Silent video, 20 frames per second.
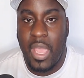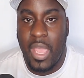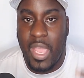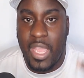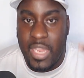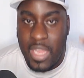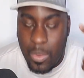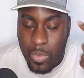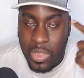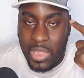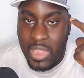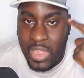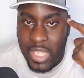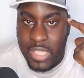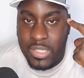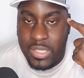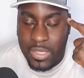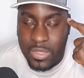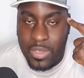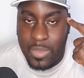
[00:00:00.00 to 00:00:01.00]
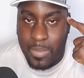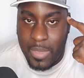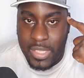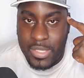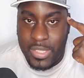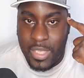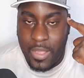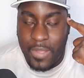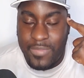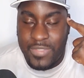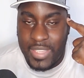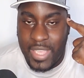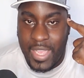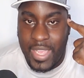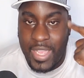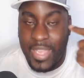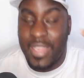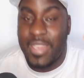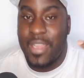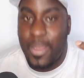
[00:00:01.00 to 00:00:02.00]
and i would listen to myself
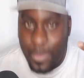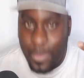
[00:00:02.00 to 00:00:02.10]
say it and i